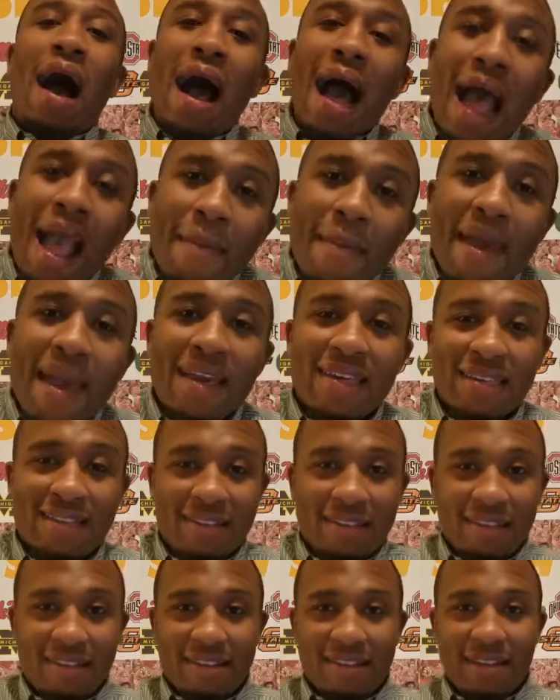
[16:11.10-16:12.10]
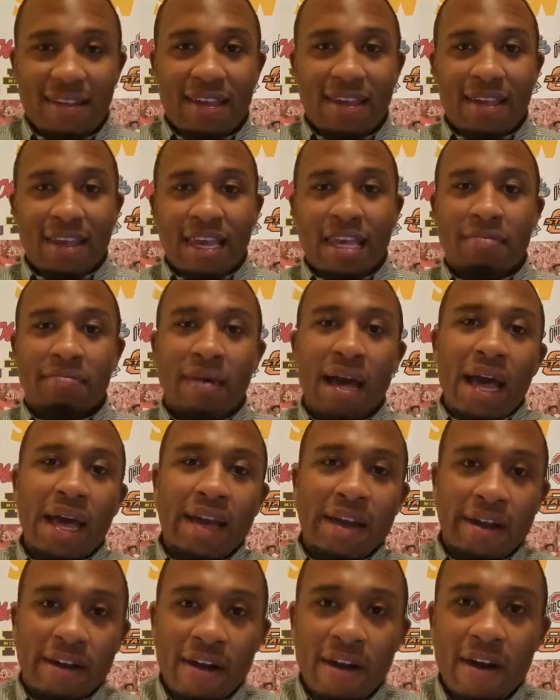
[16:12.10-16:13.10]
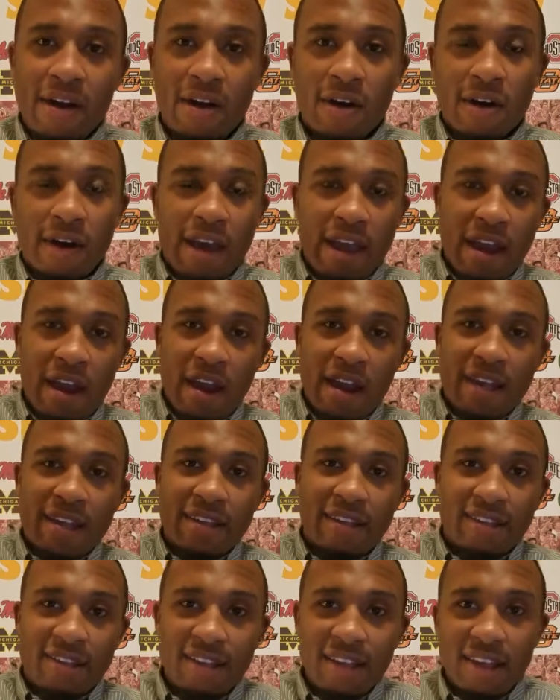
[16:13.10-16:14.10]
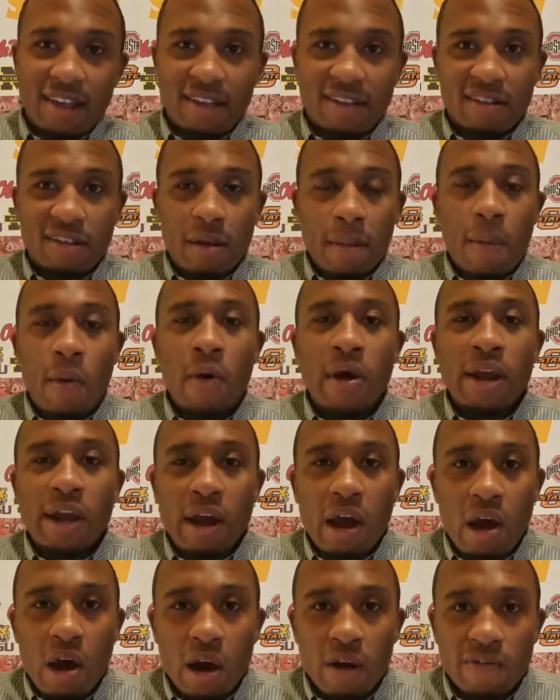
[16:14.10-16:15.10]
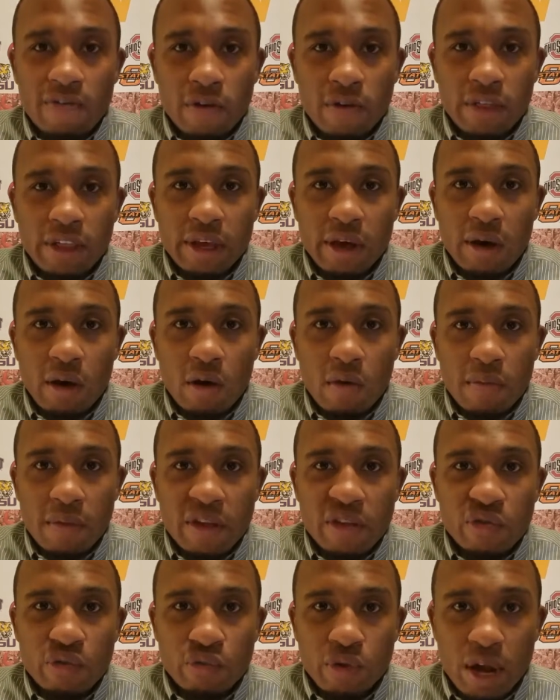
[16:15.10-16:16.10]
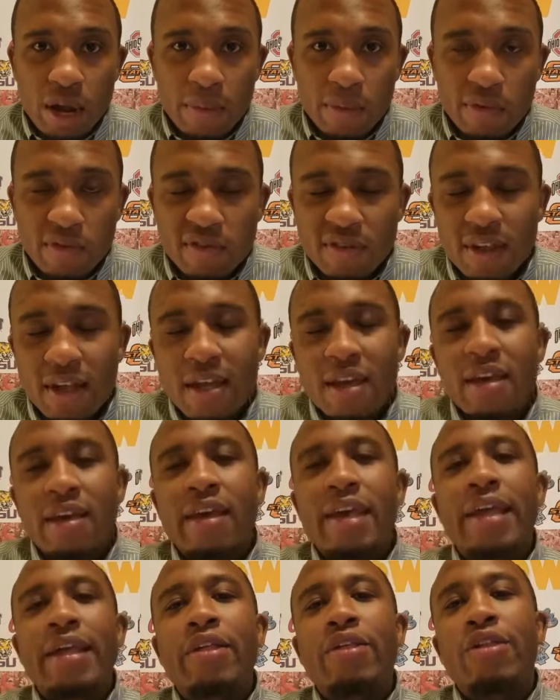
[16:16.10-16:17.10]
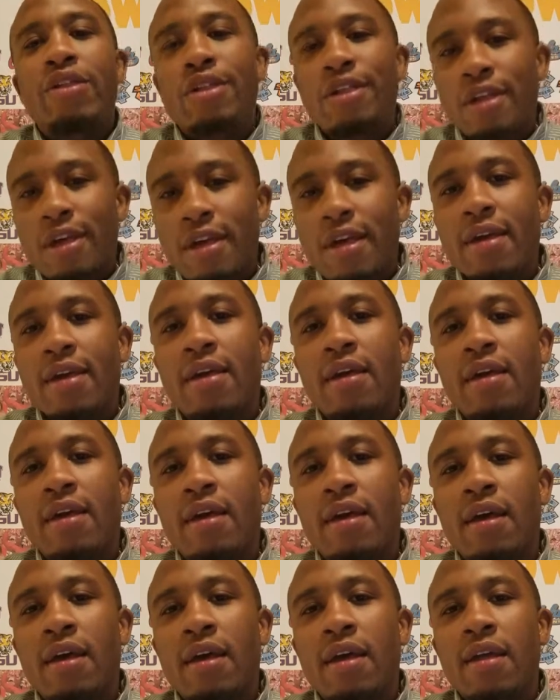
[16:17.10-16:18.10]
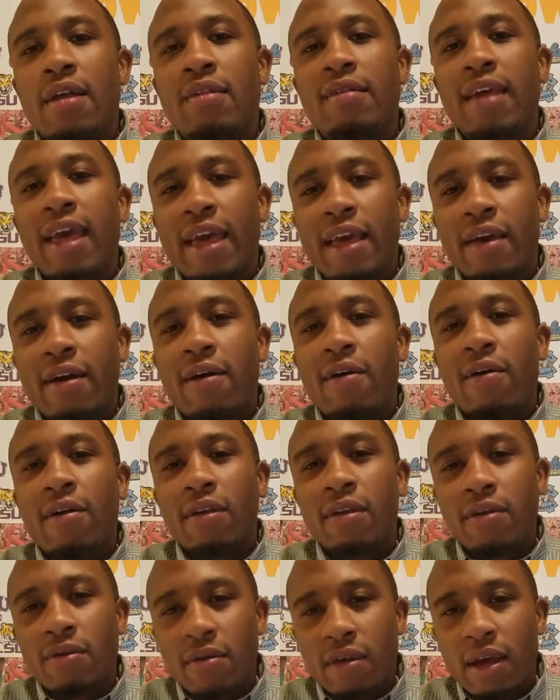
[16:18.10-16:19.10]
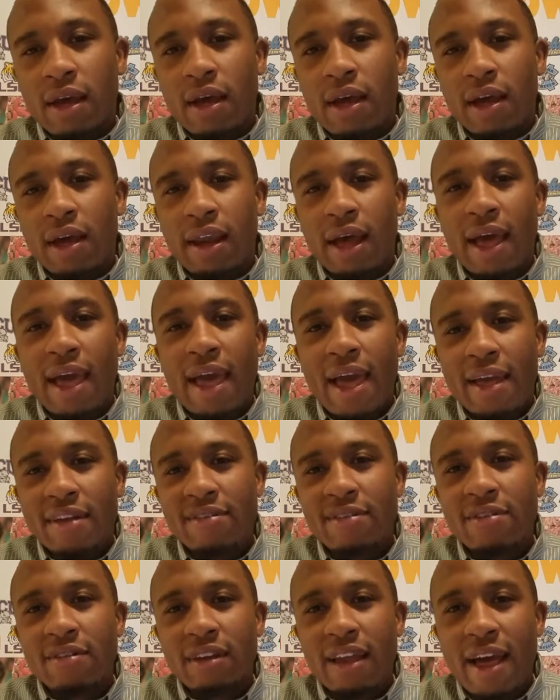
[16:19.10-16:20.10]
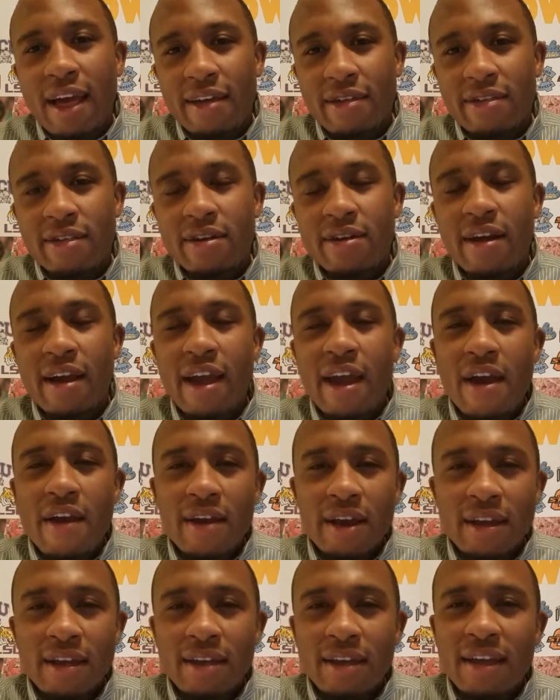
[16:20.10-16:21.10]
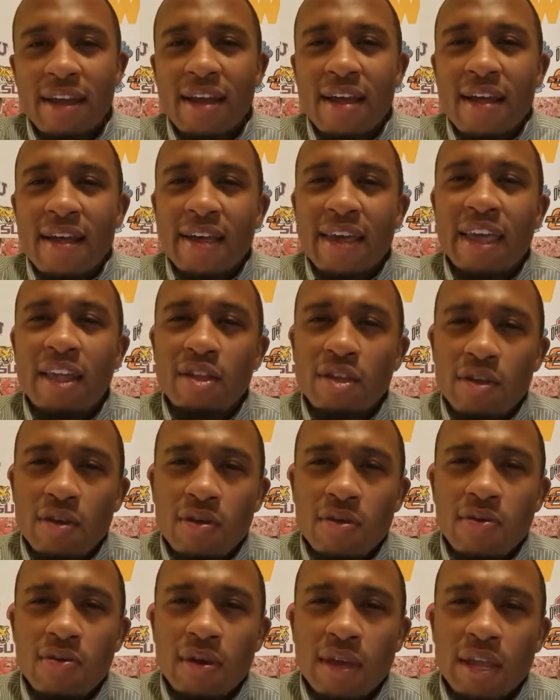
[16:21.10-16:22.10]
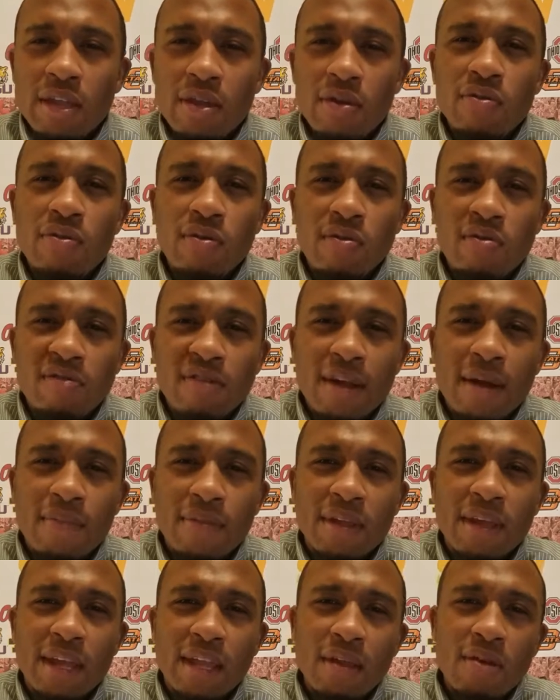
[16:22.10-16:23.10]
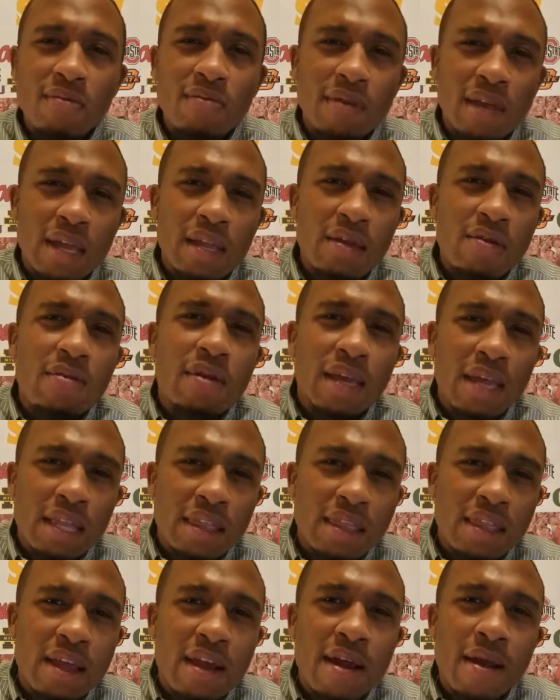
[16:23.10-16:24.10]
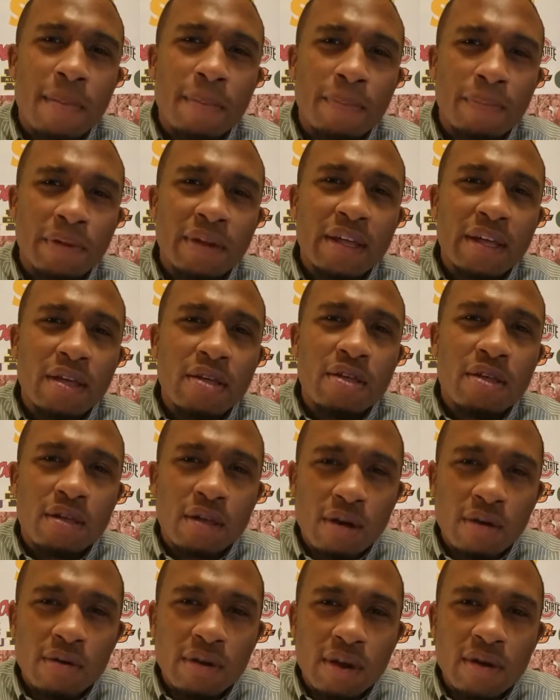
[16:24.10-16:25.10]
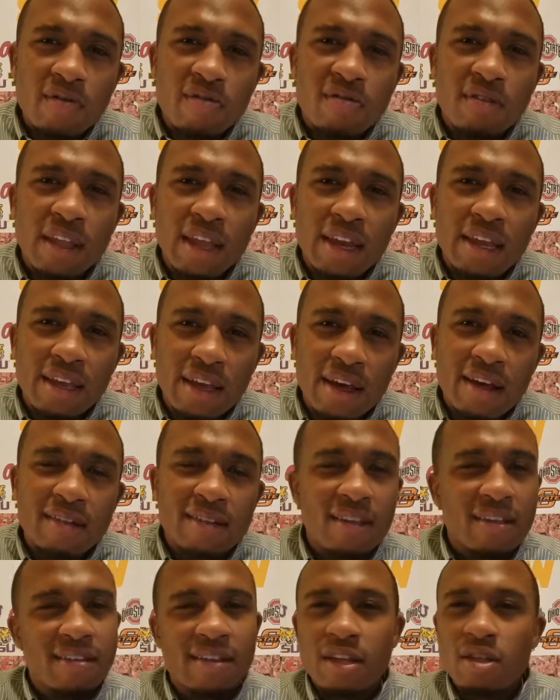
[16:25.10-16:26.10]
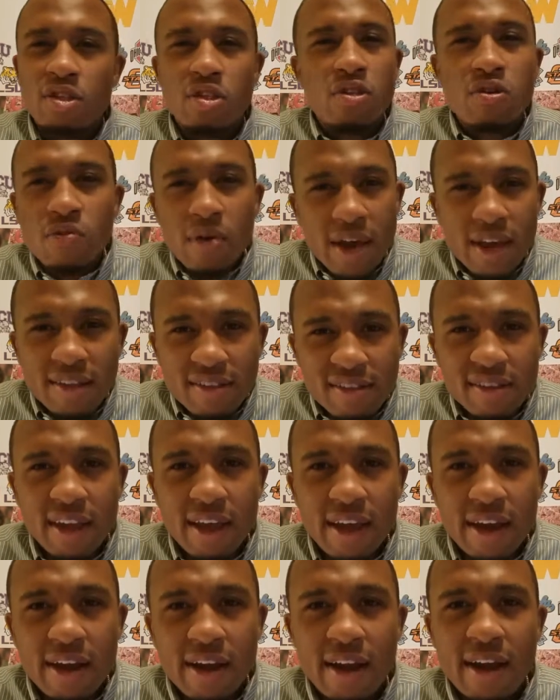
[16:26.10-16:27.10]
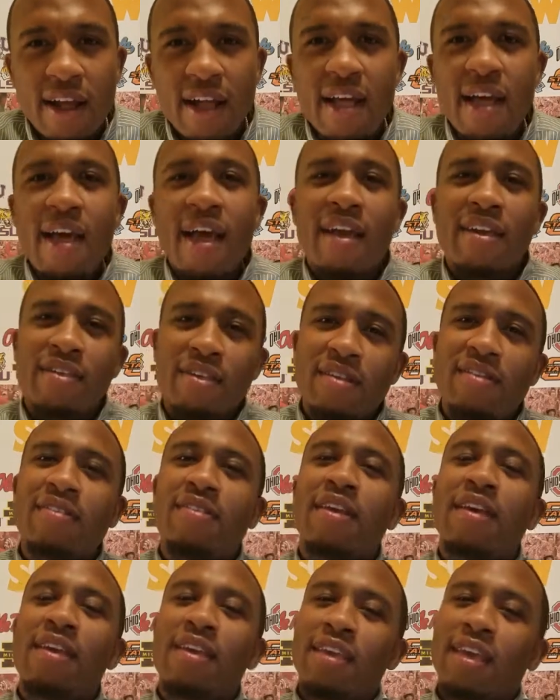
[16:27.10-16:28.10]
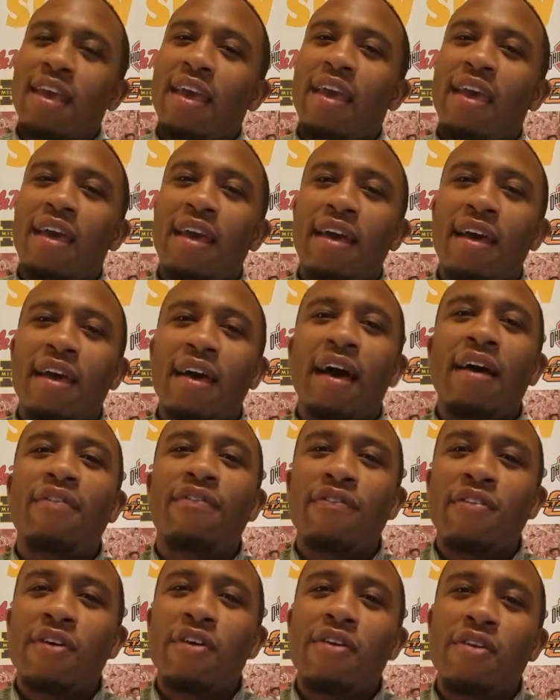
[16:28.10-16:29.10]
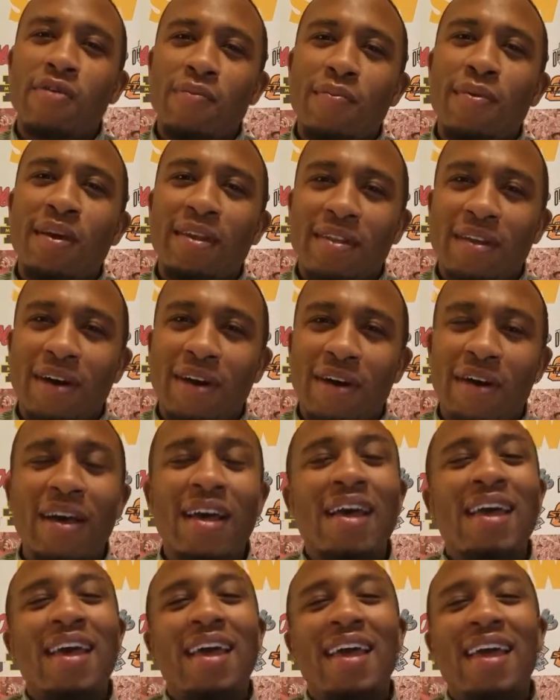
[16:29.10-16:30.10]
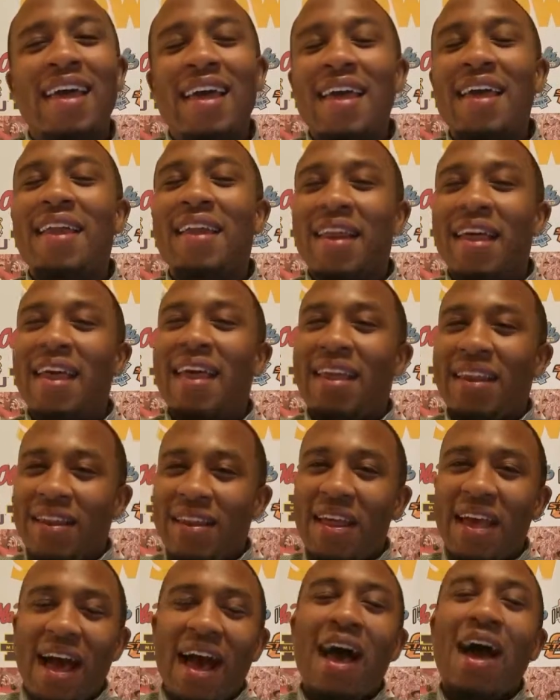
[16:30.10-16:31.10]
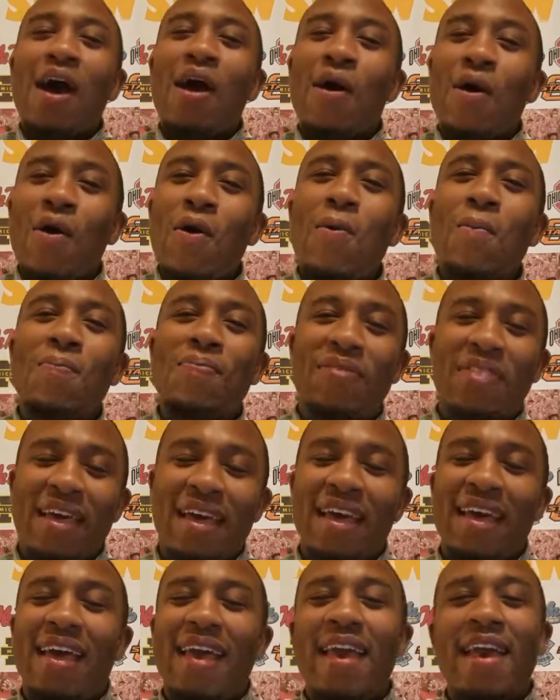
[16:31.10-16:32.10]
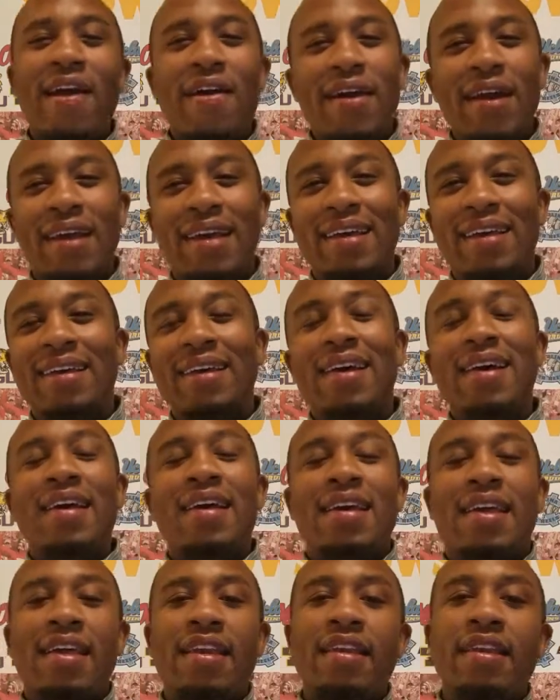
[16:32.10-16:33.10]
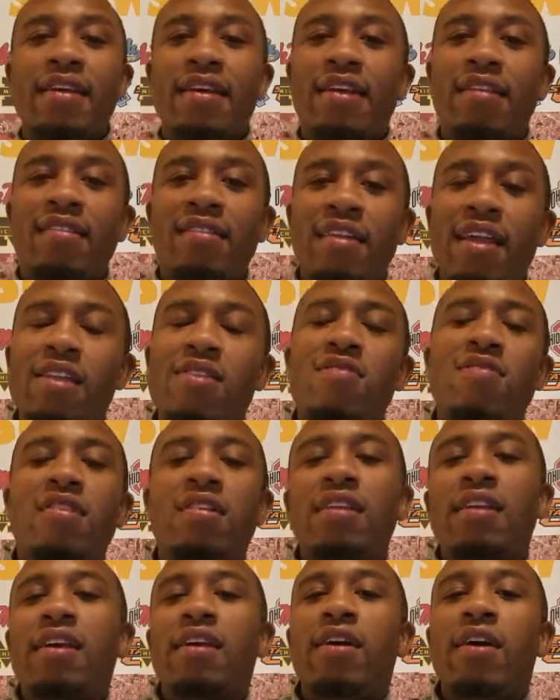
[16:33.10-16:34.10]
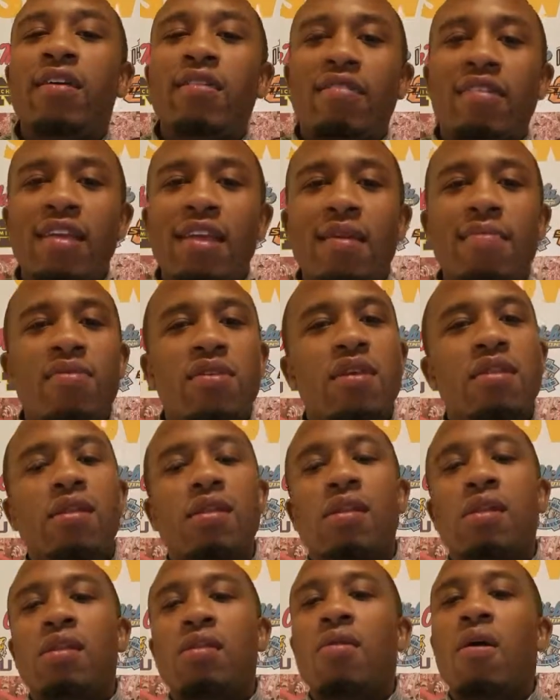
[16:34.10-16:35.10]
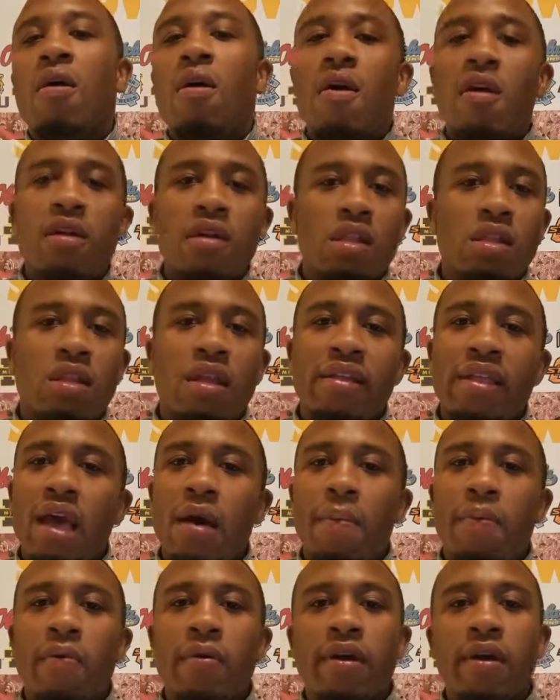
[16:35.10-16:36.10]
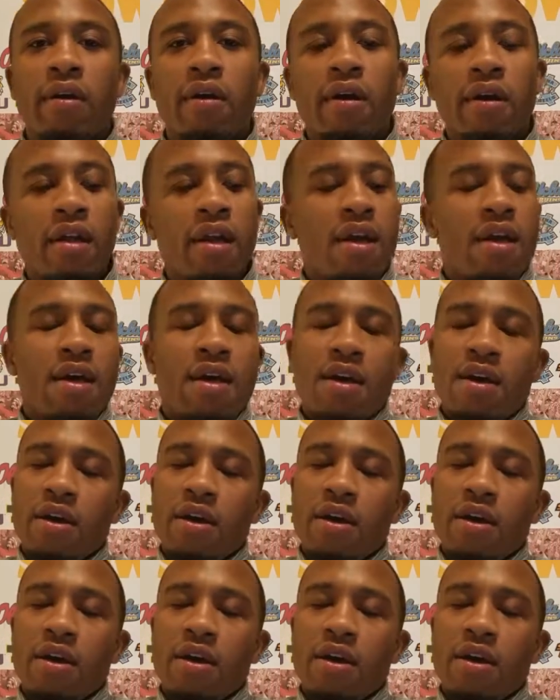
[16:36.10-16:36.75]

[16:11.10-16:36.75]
I'm anxious to see, can my girl, Erica Sis, point guard for the Ole Miss Rebels, can she take on UConn? I asked her last year, Erica, can you do something? Can you get there and please show those Lady Huskies that you ain't scared? And she said, yeah, I feel you, big dog. And I hope that Erica can continue to lead her team. She's a star, standout point guard,